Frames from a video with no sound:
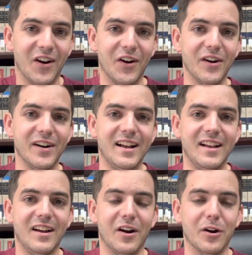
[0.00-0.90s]
our
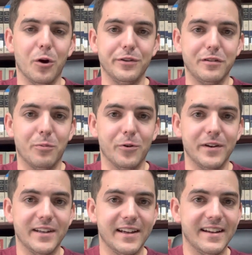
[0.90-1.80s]
our oldest boy
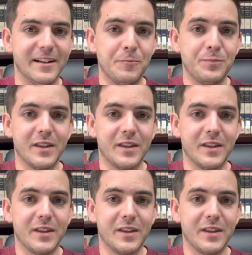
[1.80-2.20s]
to uh,